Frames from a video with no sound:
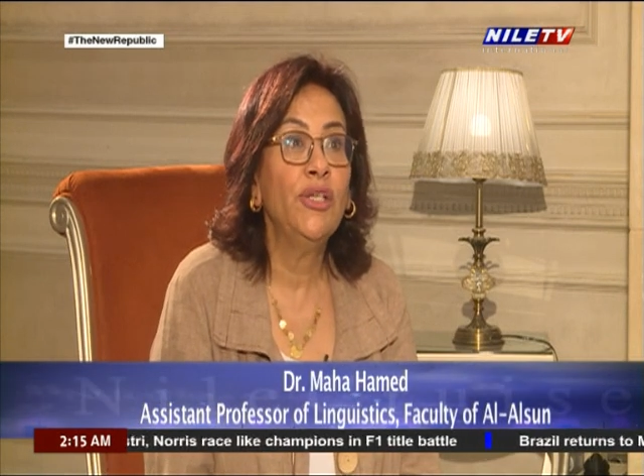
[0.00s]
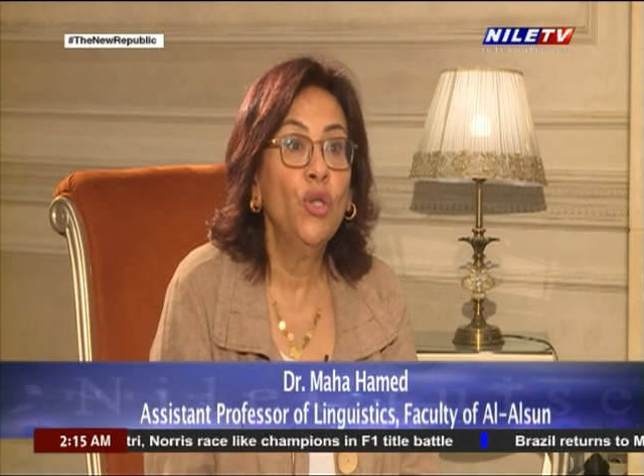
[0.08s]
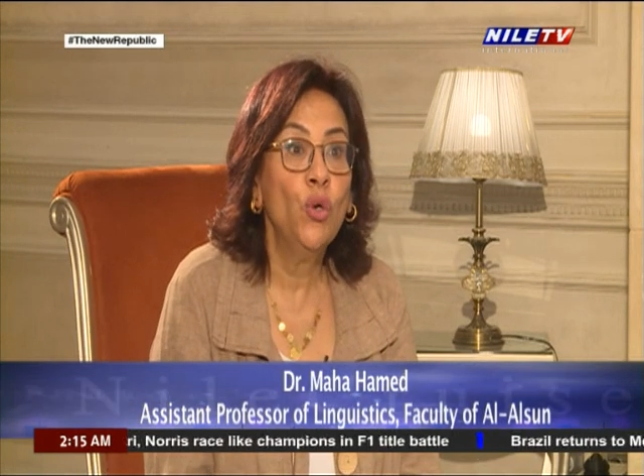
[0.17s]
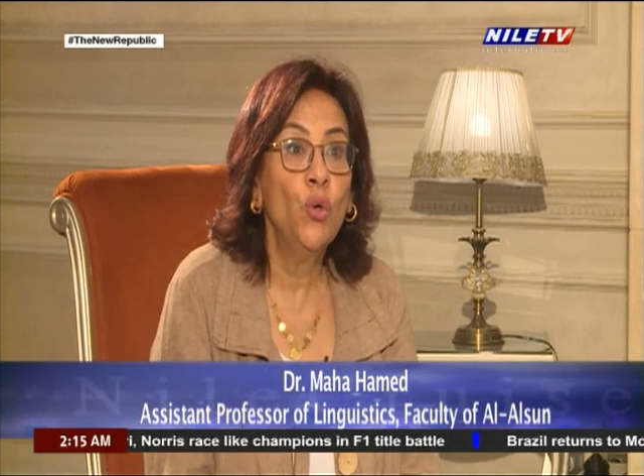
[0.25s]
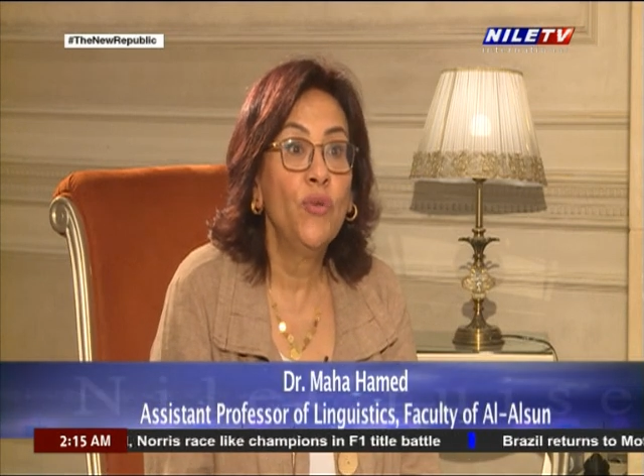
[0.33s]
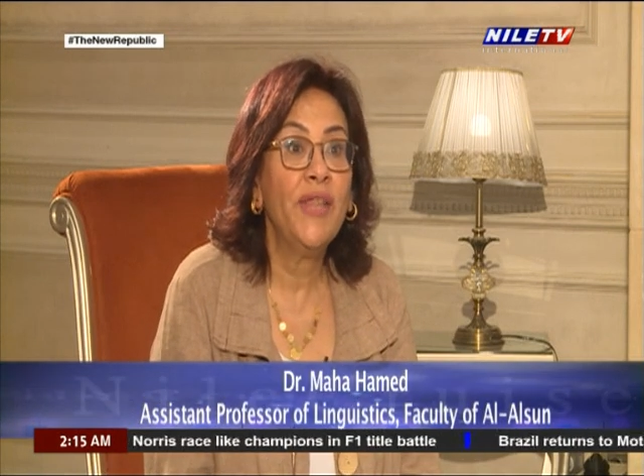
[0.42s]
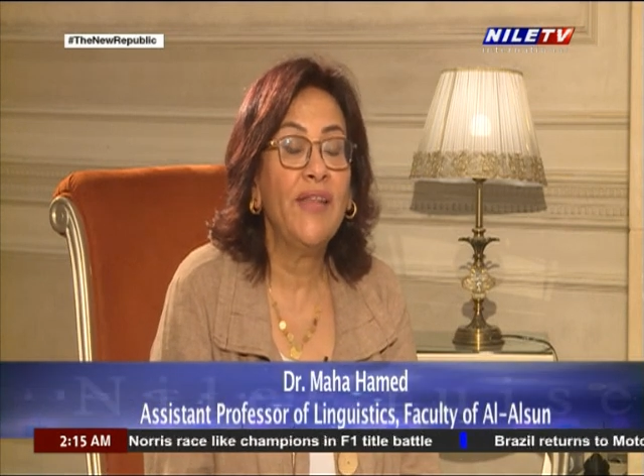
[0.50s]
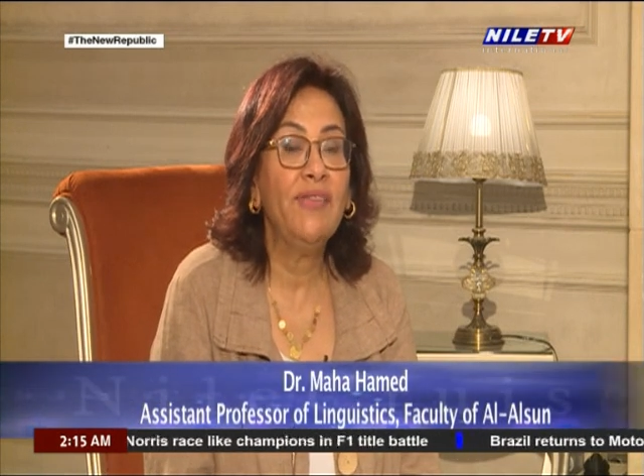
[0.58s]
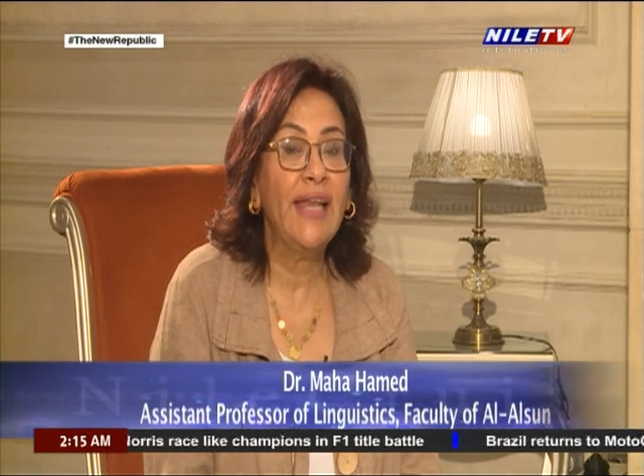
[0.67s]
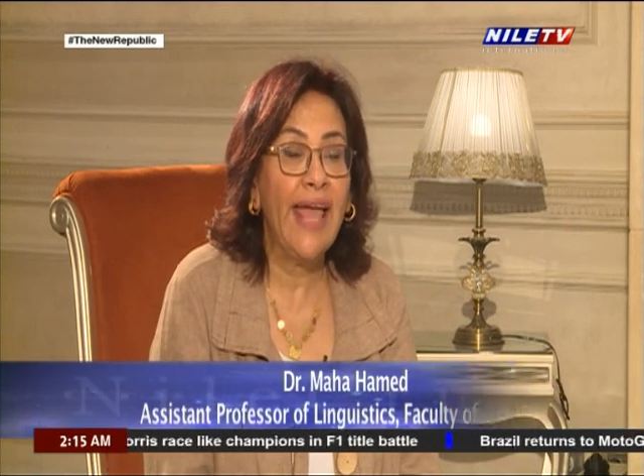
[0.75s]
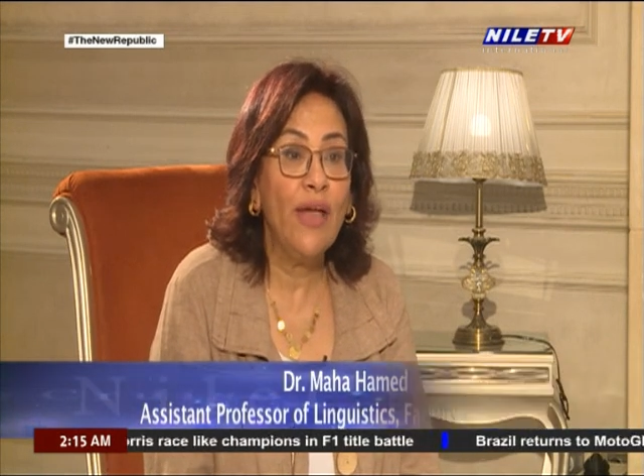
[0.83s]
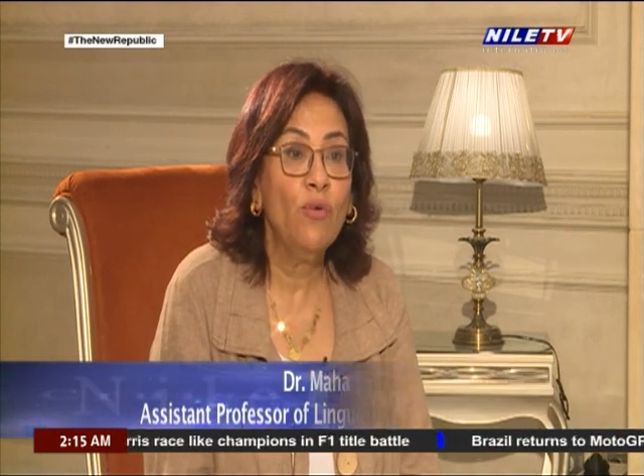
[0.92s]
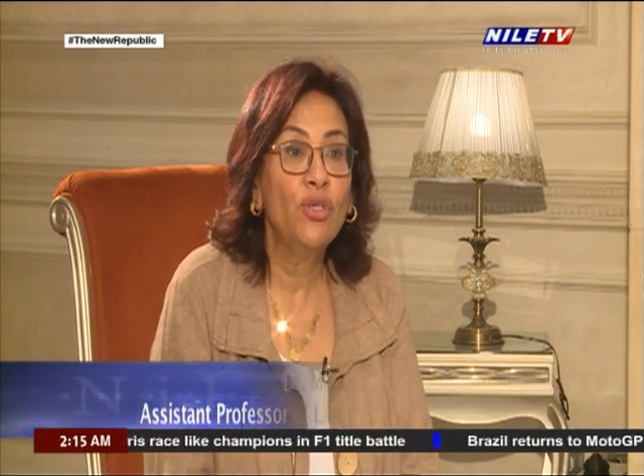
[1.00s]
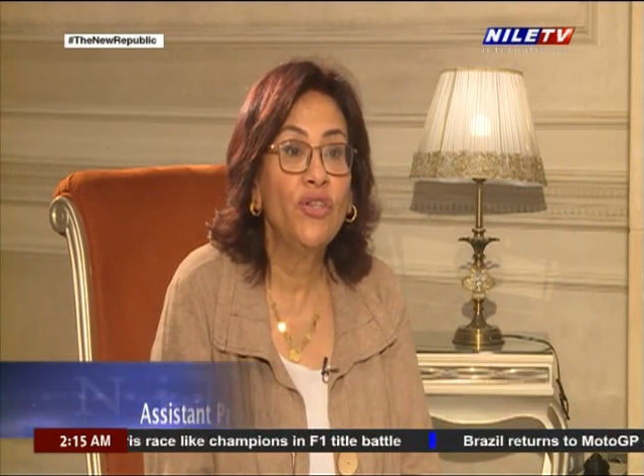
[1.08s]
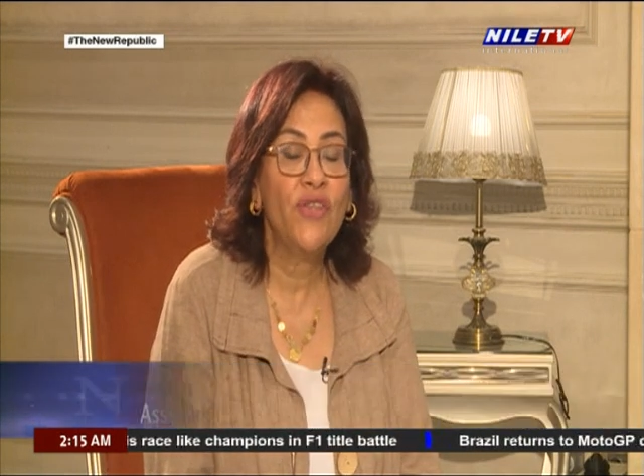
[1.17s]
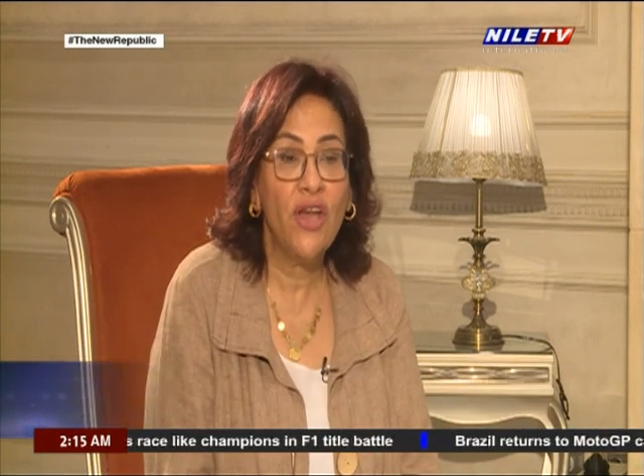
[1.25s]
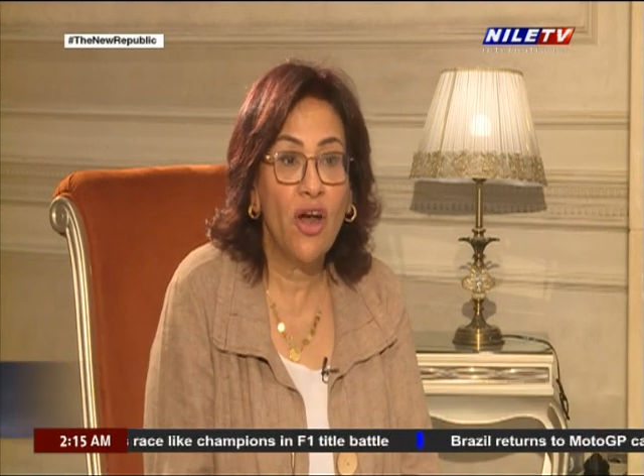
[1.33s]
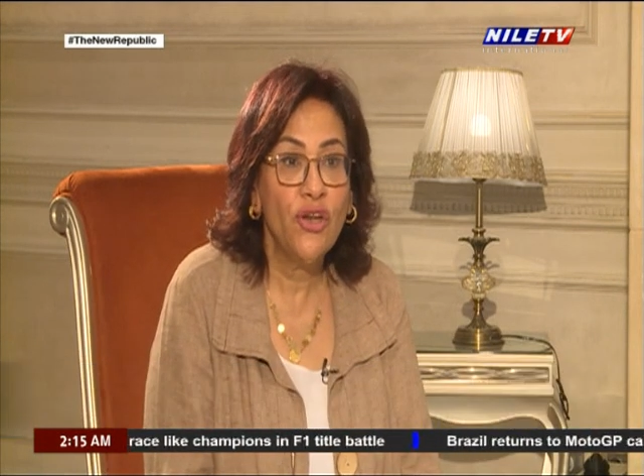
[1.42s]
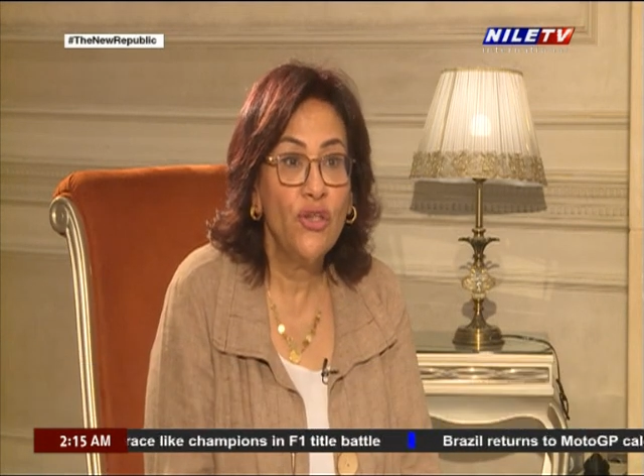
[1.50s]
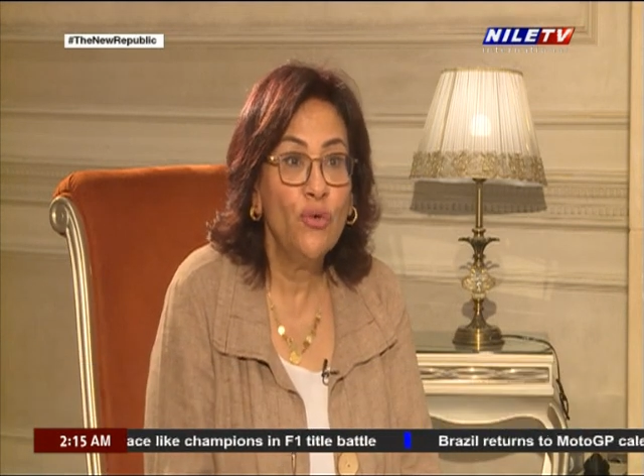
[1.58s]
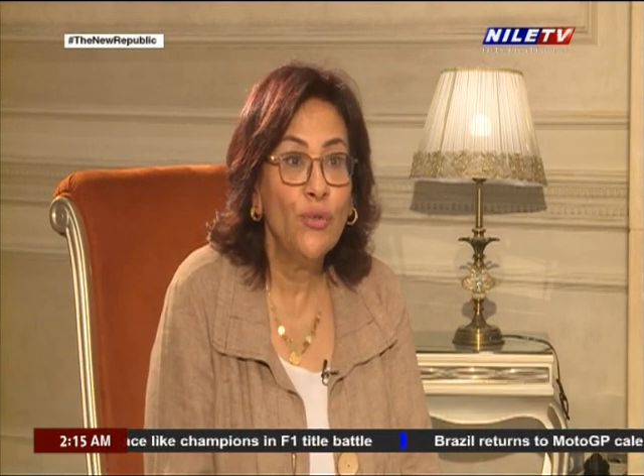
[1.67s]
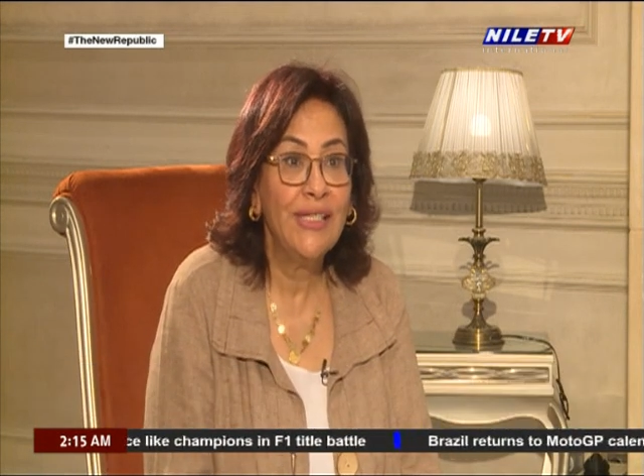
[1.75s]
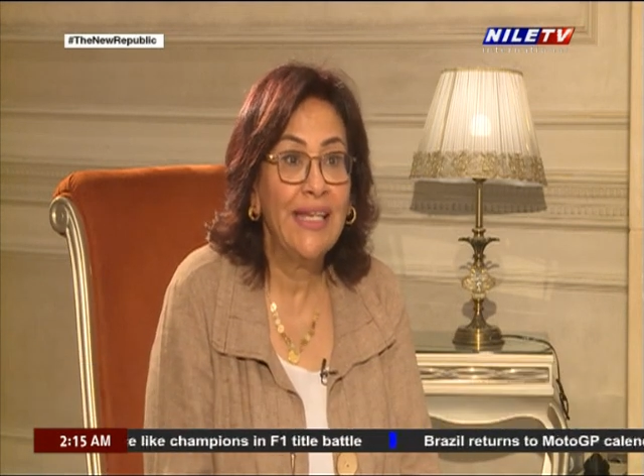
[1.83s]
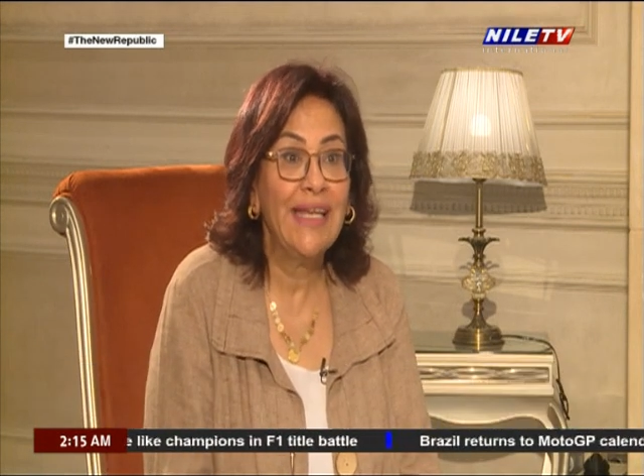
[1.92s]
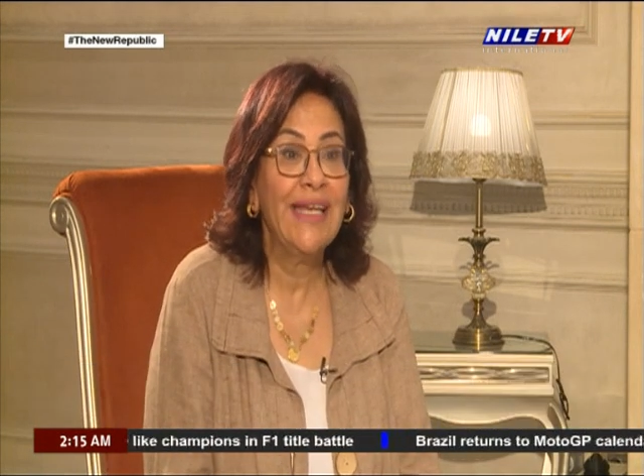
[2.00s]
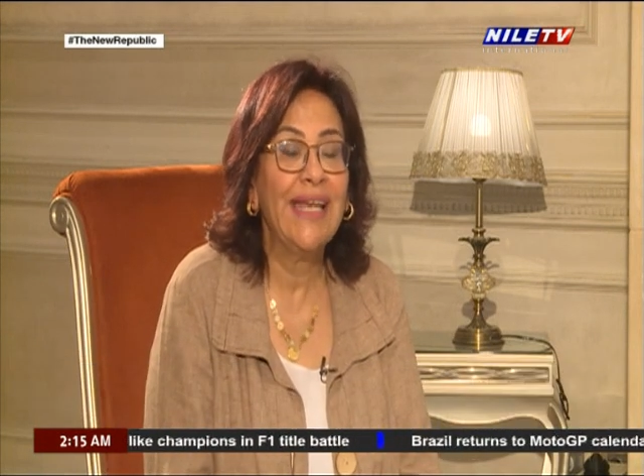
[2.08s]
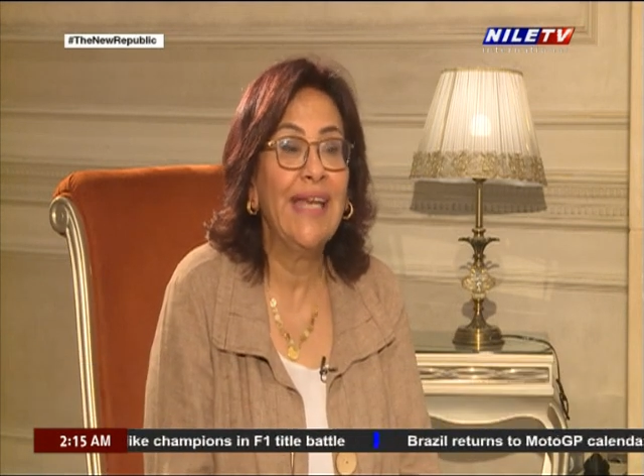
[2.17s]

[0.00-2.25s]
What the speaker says: know that the language they are using